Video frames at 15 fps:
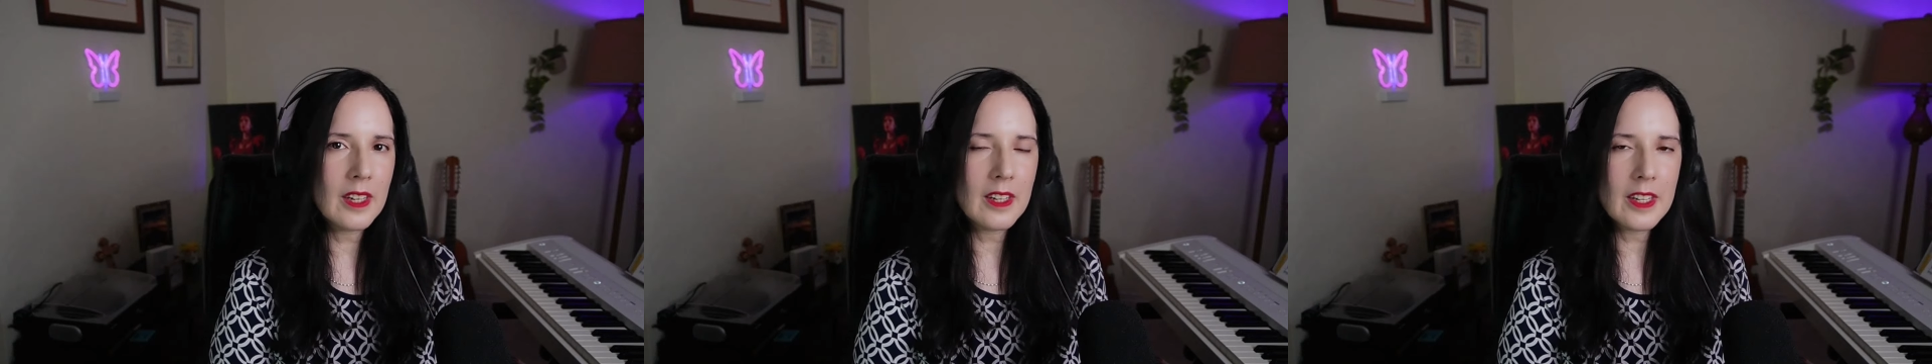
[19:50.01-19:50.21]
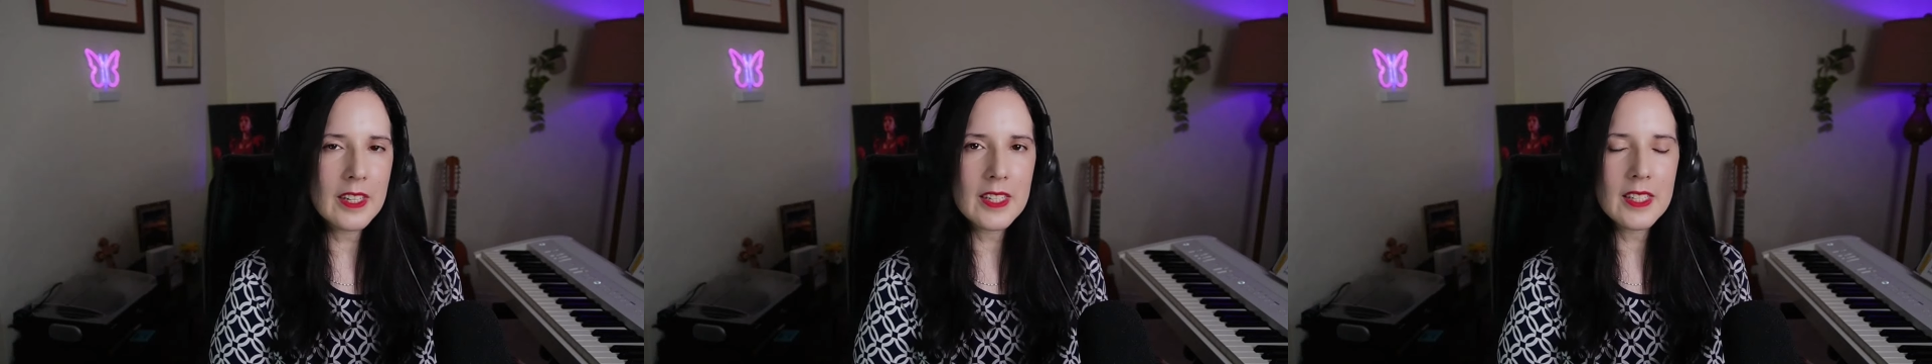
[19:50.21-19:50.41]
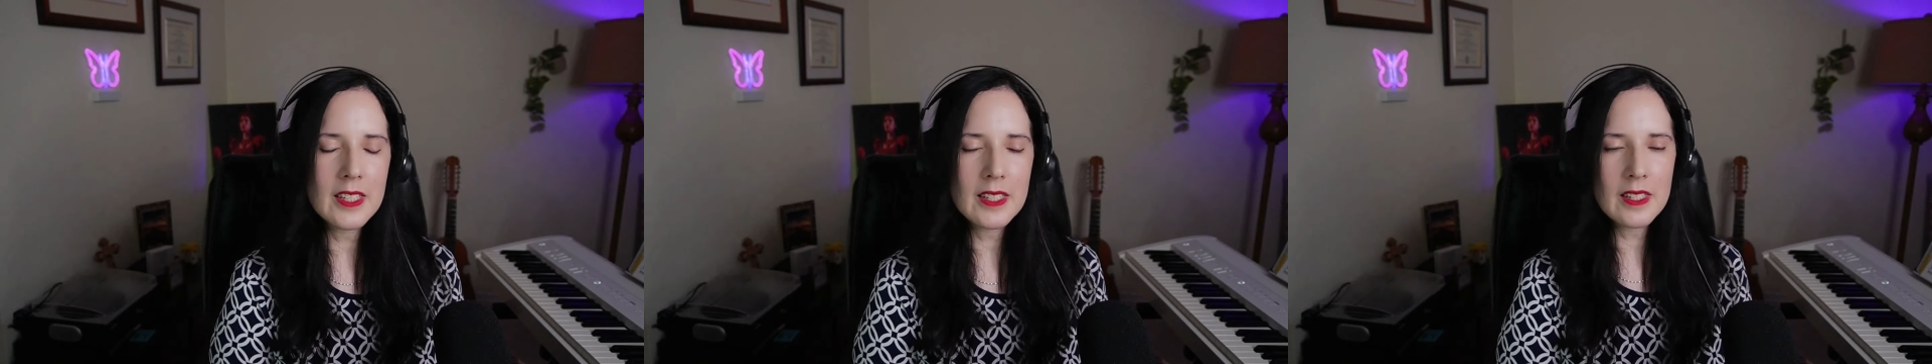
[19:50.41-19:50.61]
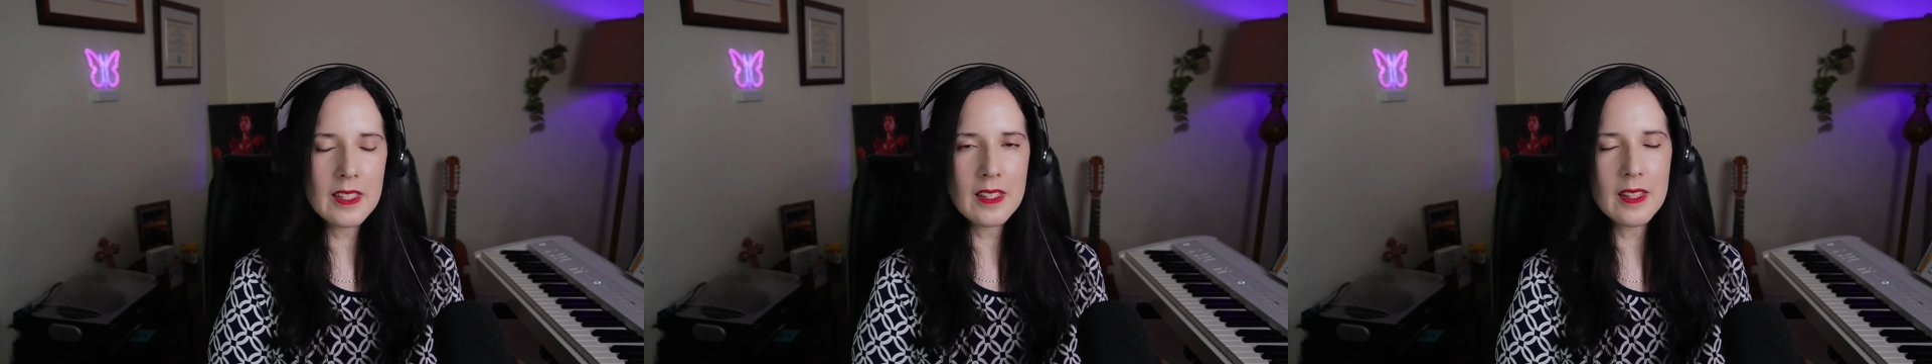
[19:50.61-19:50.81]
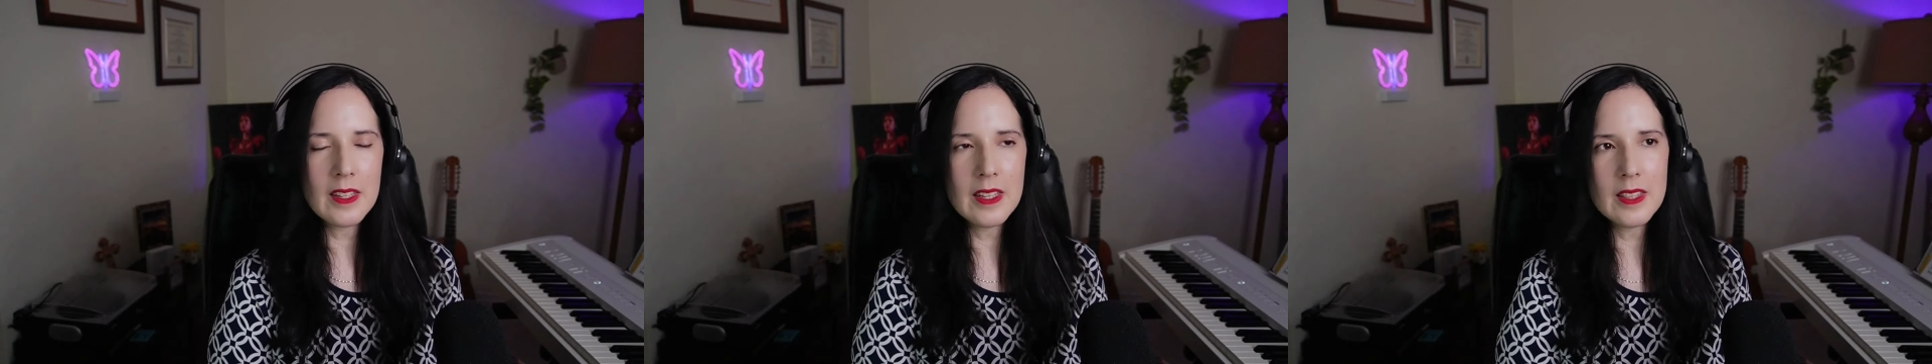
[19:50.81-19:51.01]
artist in
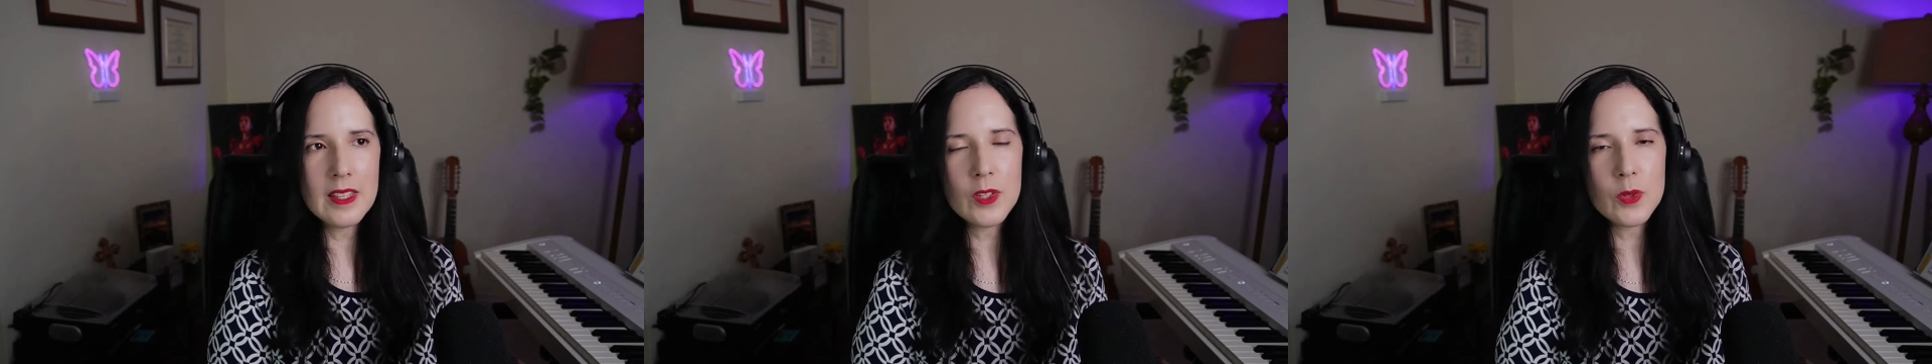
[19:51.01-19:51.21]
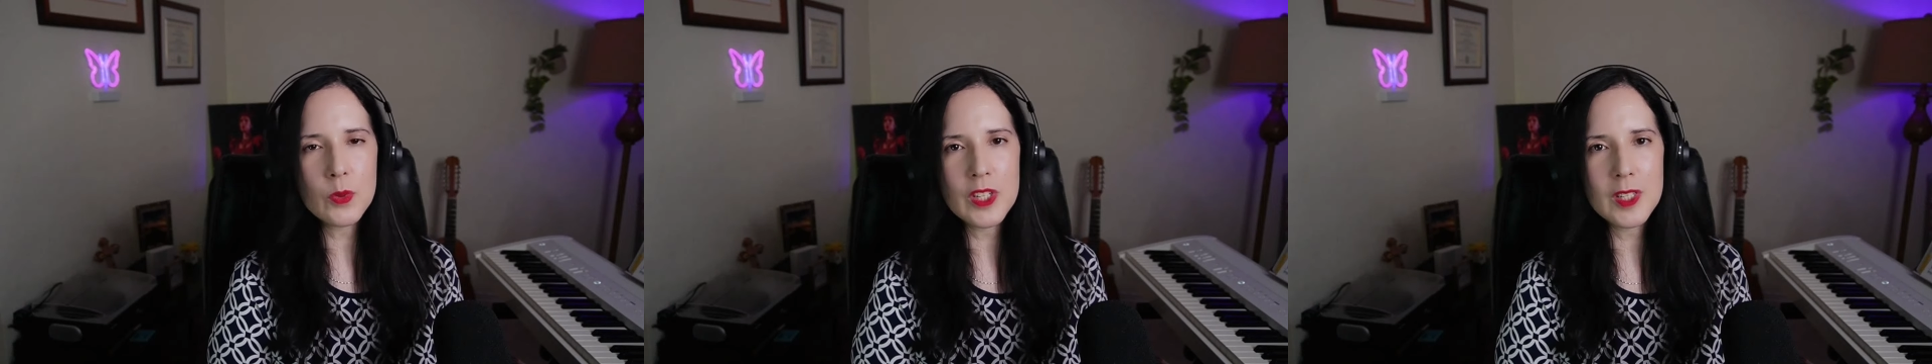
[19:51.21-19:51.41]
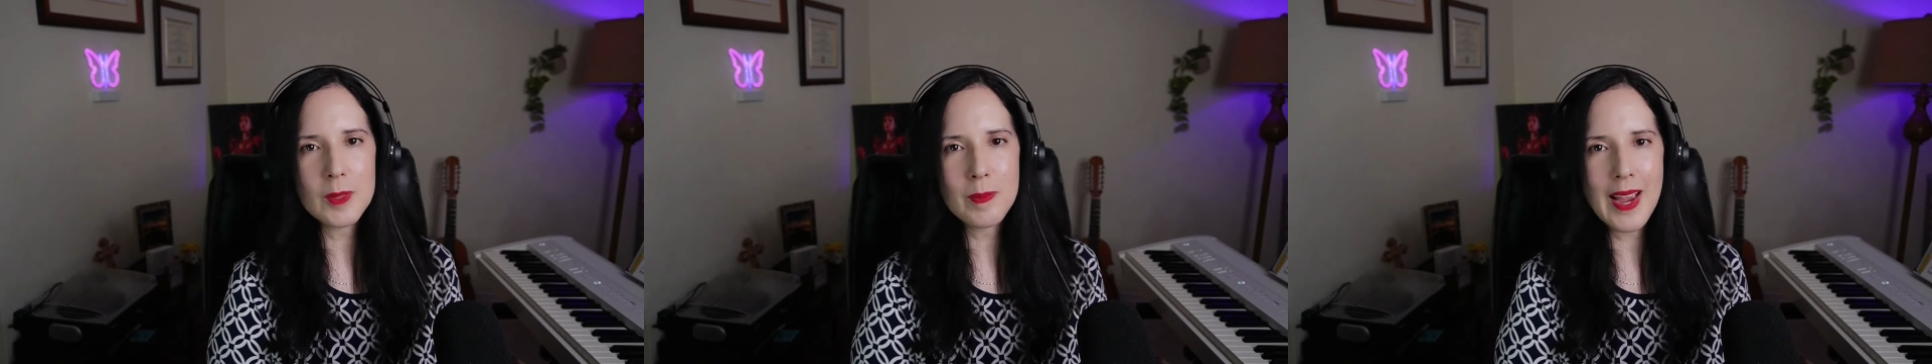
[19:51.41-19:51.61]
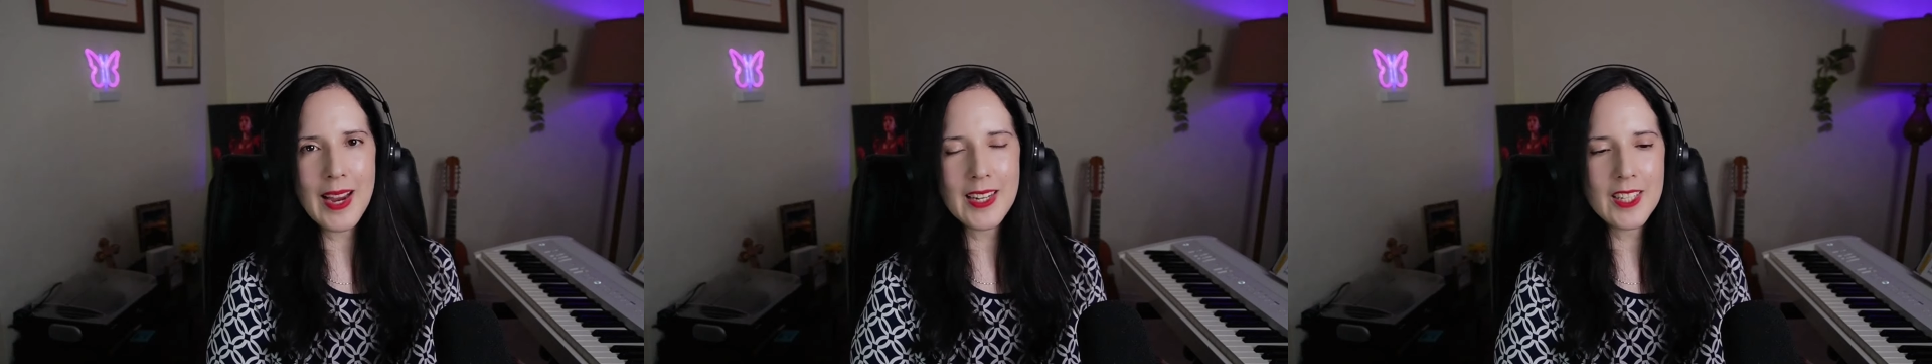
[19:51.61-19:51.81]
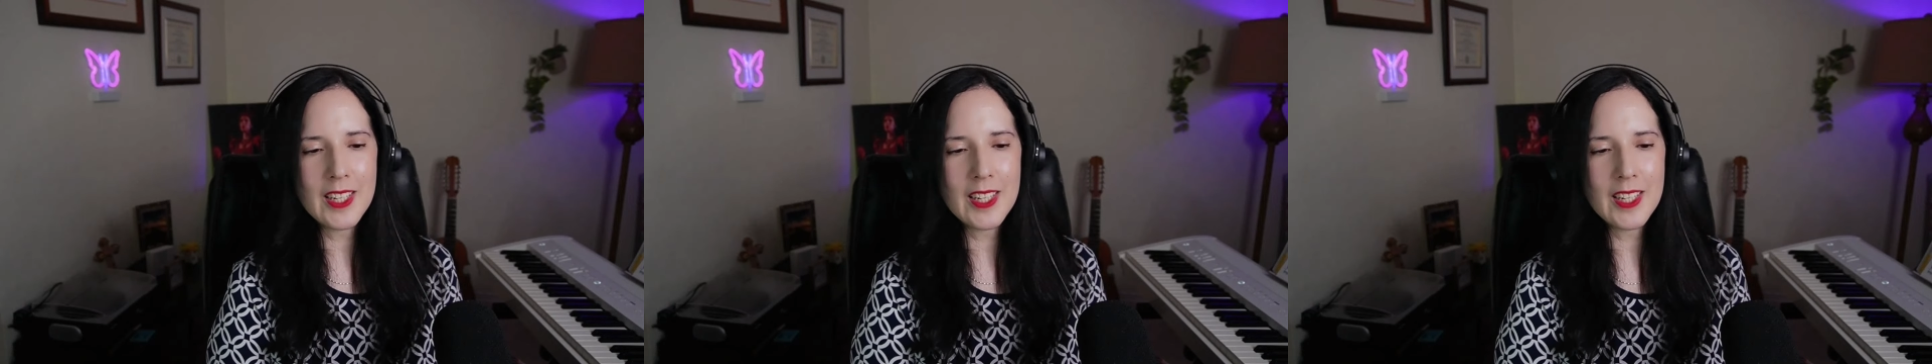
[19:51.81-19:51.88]
this respect,